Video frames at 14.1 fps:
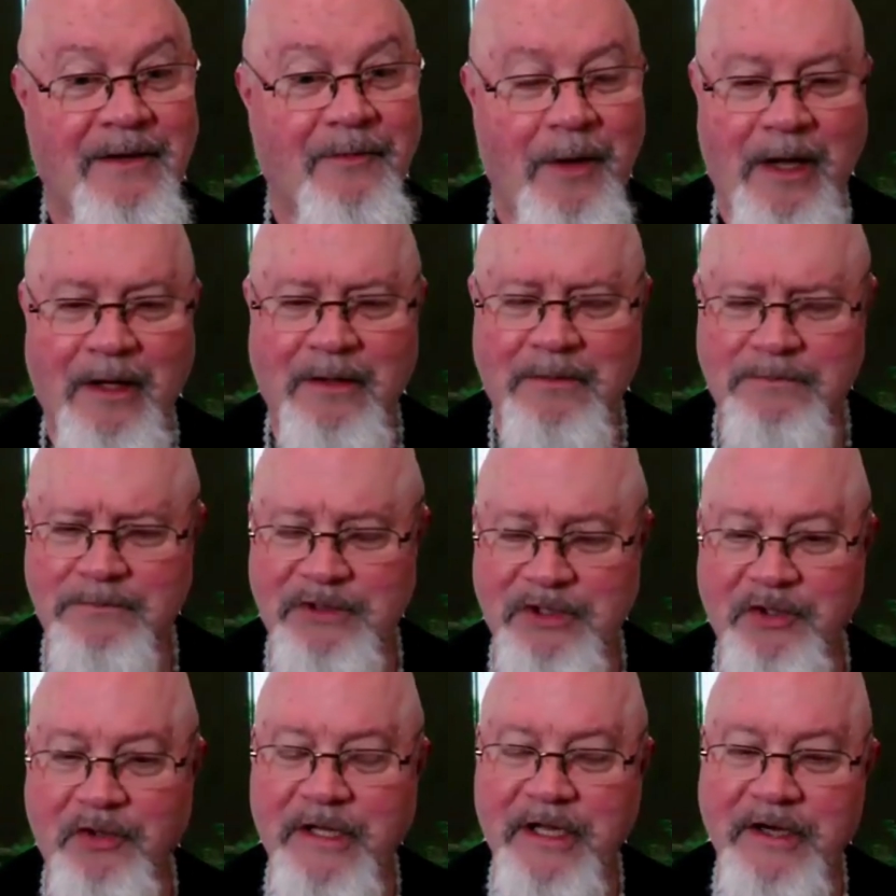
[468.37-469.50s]
Well,
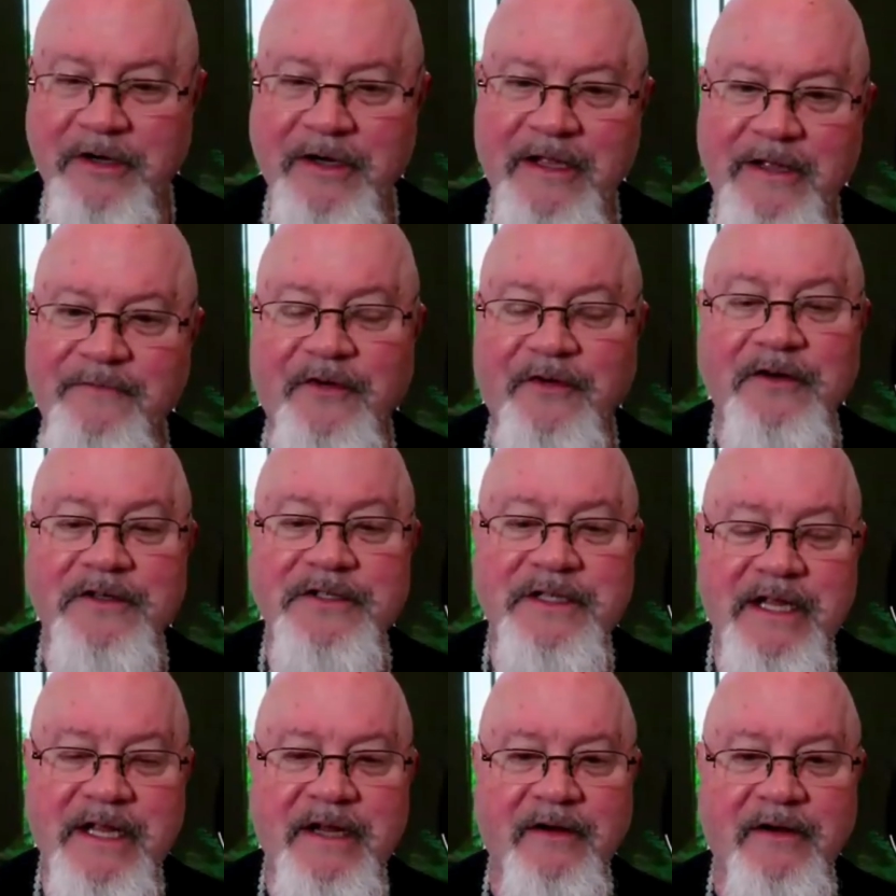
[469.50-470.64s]
you'll hear it first
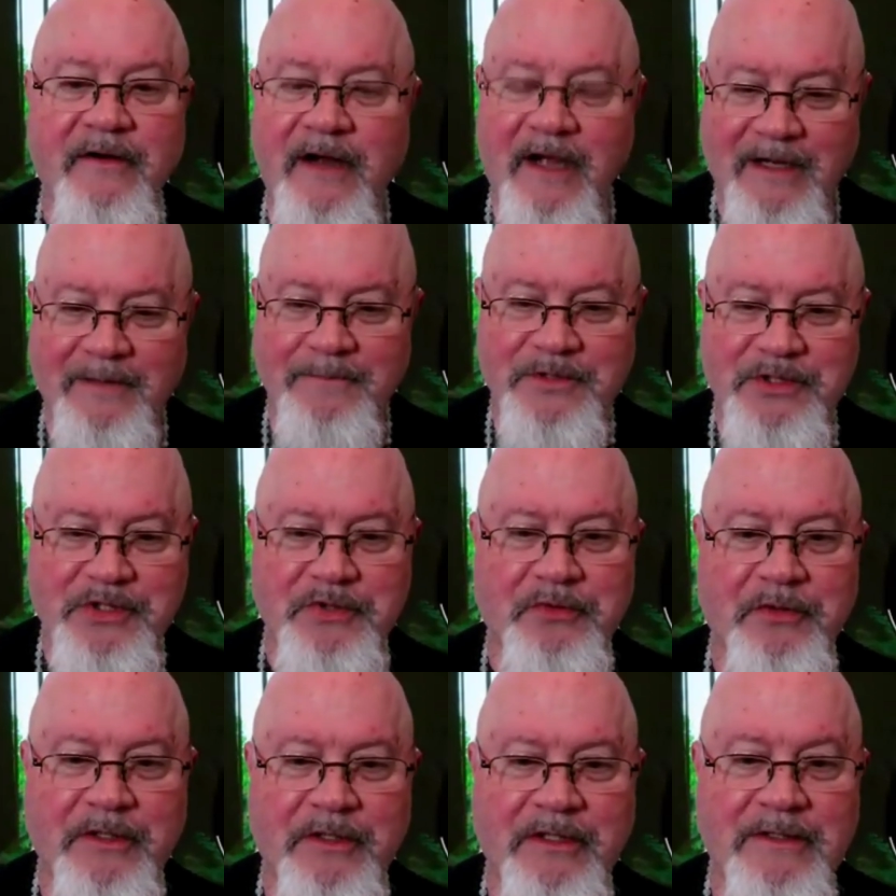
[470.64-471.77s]
here, I'm
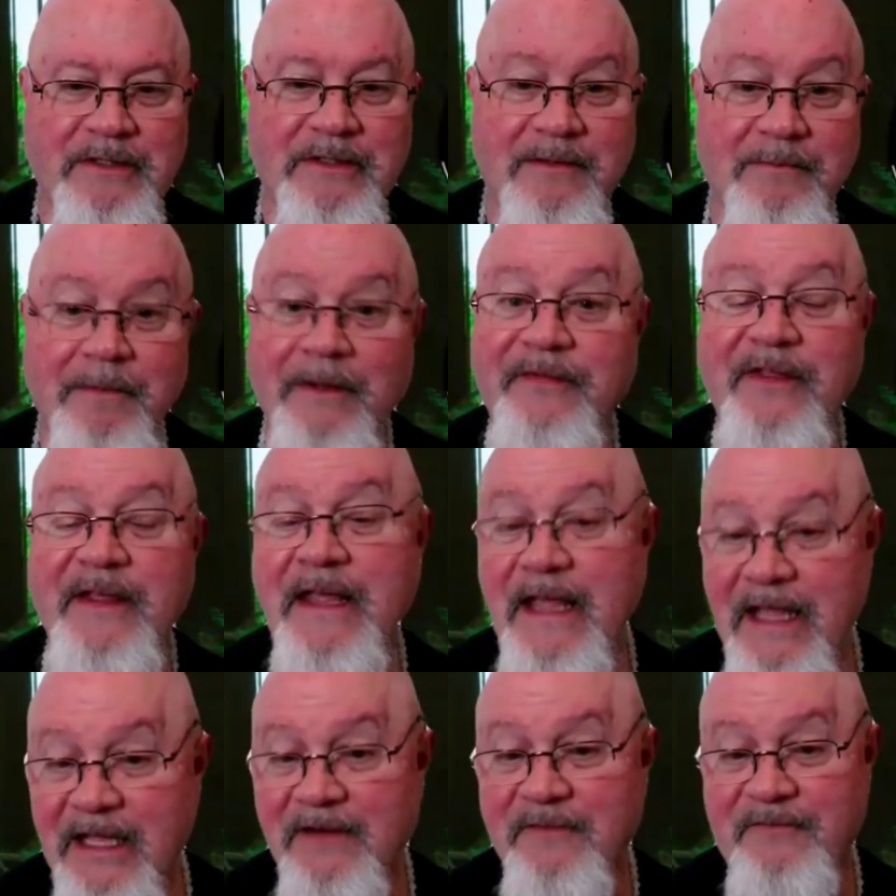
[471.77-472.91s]
sure. But
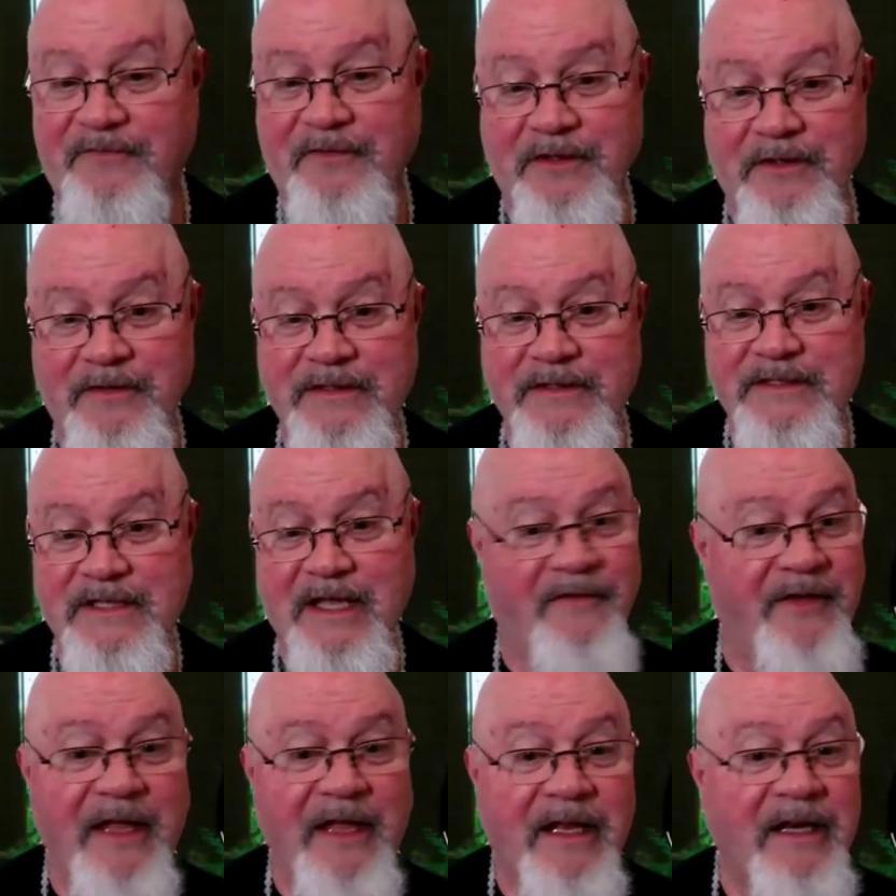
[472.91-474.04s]
the influence of
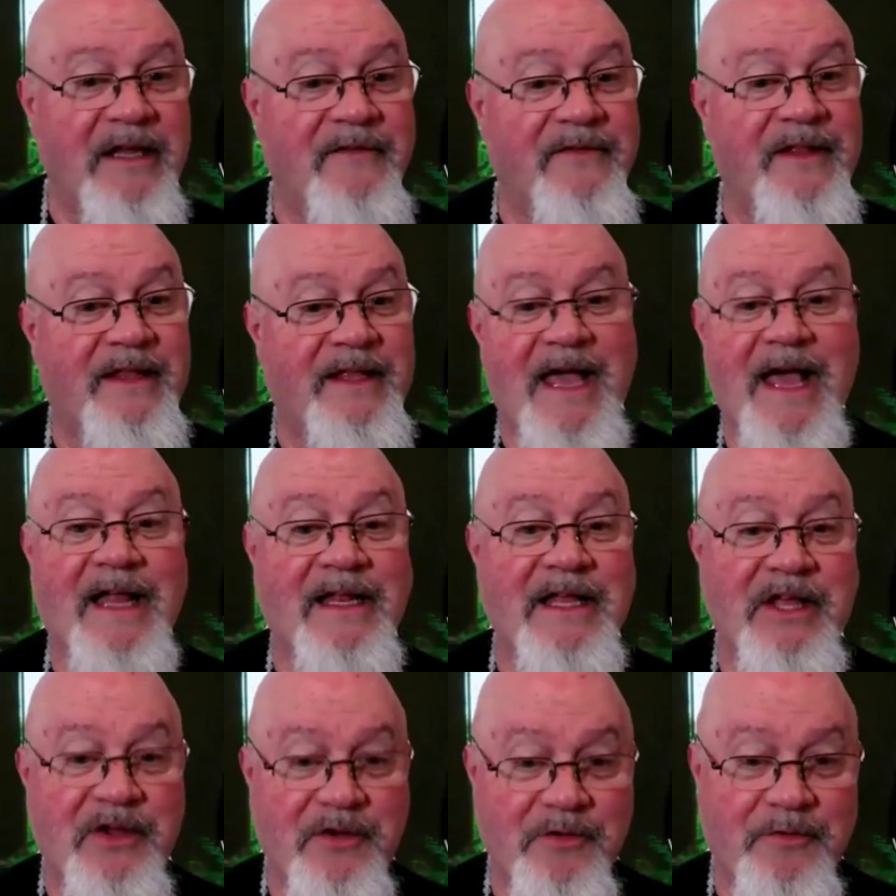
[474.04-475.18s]
any of the Kali
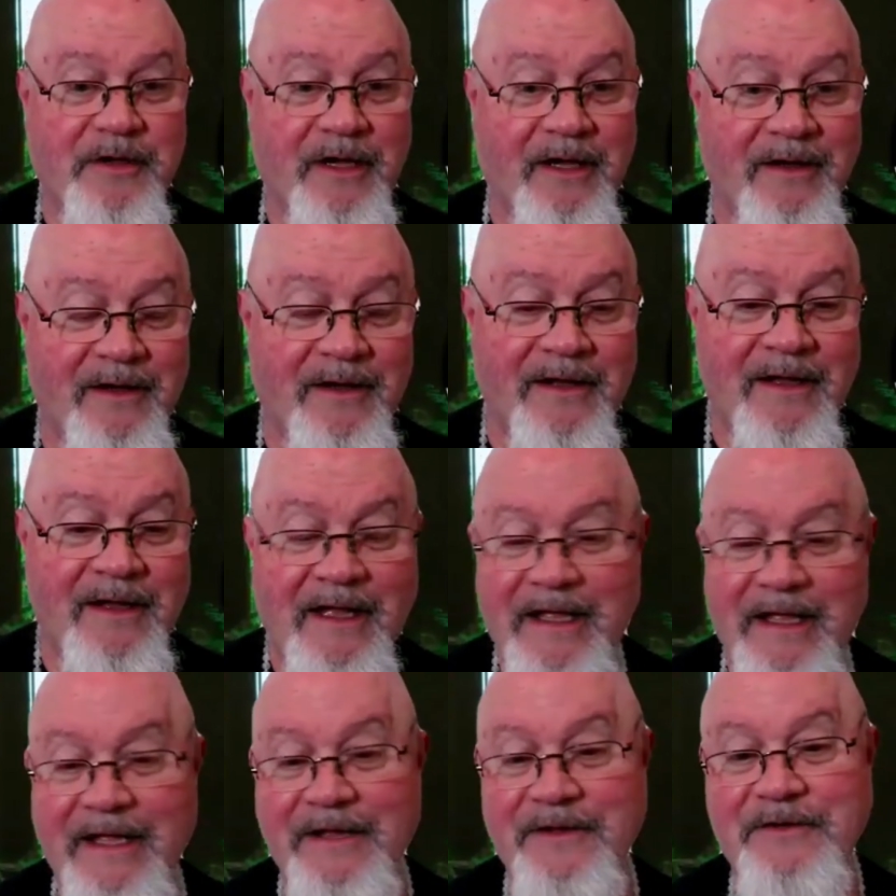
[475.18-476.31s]
Yuga
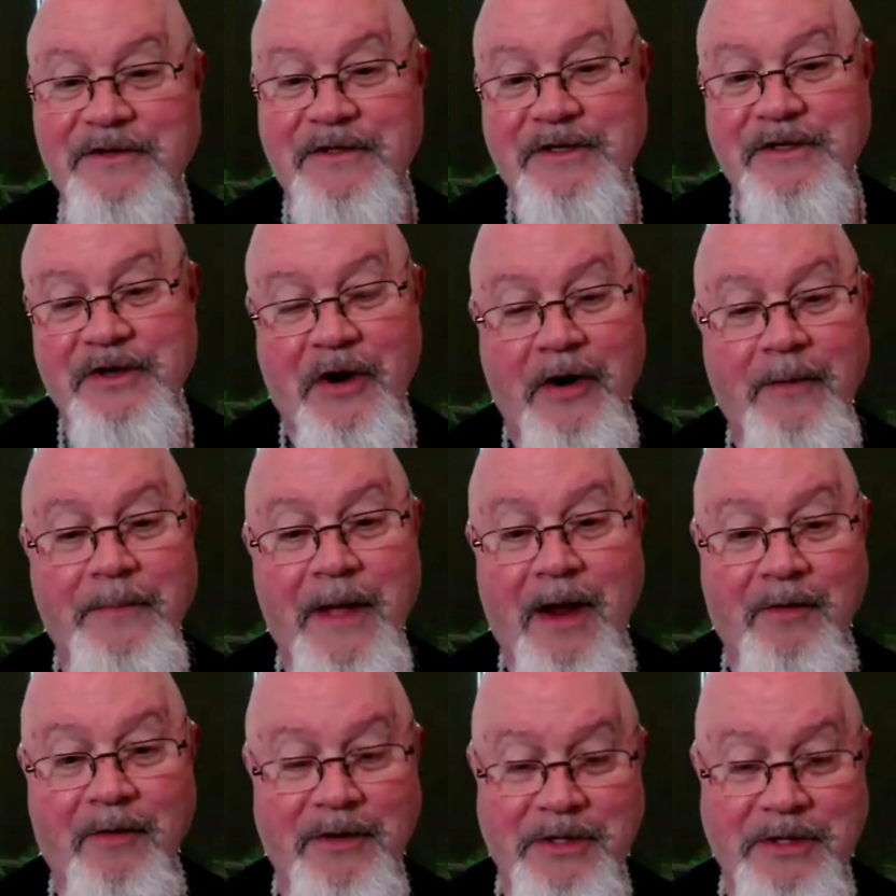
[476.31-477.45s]
into the
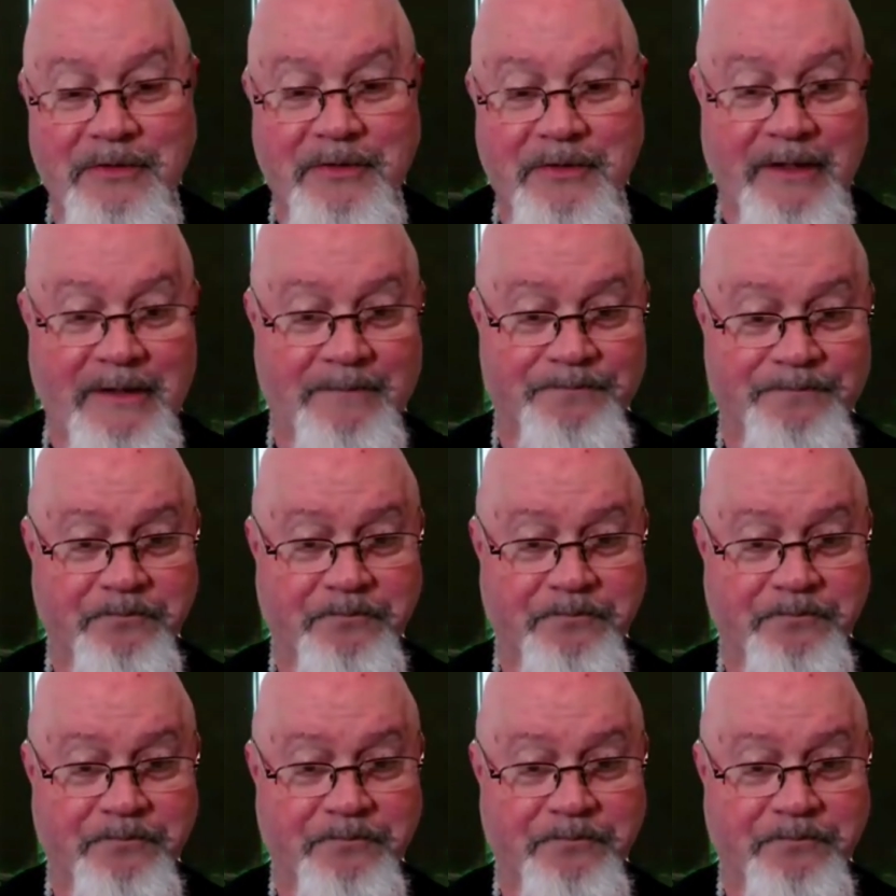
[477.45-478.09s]
Dharpower Yuga